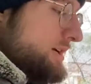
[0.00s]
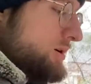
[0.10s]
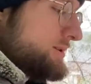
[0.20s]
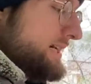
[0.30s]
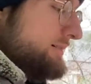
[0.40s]

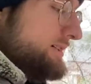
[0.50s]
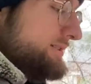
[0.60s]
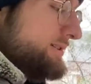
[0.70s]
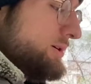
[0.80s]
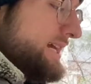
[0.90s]
Okay,
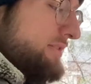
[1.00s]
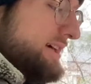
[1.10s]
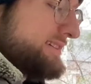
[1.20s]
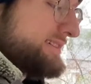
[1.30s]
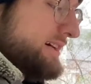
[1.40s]
so yeah,
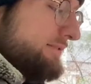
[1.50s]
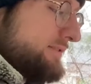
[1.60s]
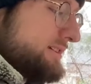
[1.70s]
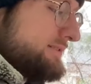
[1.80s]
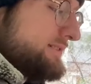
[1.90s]
that stuff
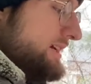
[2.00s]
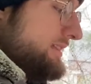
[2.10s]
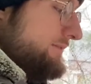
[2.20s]
is in the